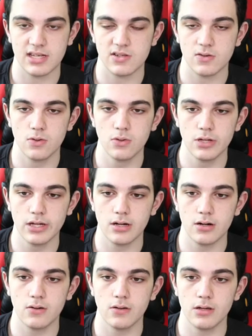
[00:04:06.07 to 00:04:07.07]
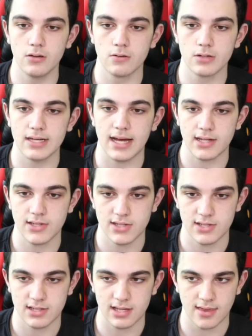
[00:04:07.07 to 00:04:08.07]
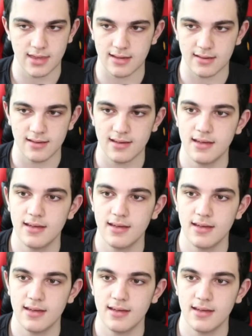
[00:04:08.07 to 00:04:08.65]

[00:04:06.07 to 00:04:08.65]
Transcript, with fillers: It's Julio Urias, I think.